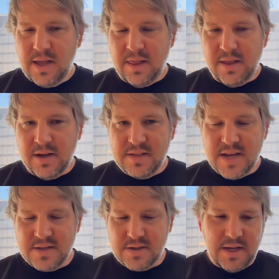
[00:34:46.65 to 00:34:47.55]
then it
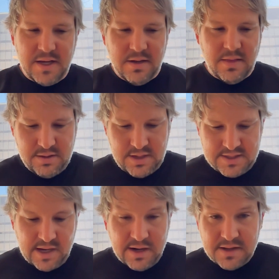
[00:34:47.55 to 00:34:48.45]
says, okay, it's
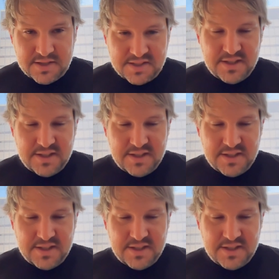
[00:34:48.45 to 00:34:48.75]
not like this is